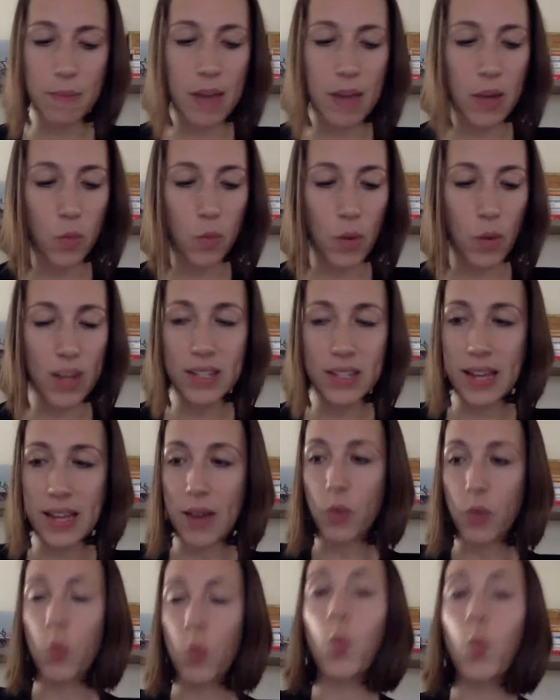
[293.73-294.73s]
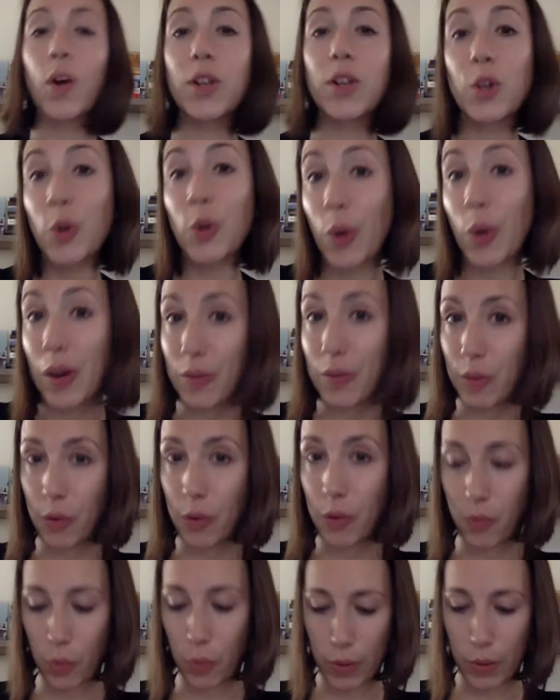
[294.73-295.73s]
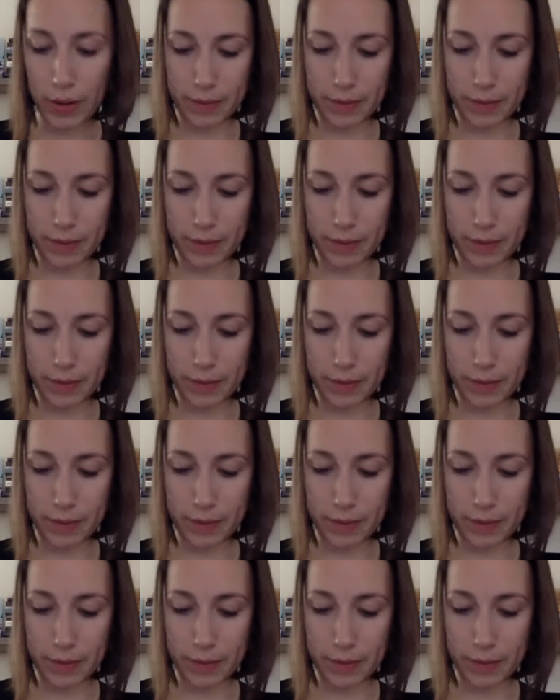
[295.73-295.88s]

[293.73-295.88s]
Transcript: and write down what you're grateful for.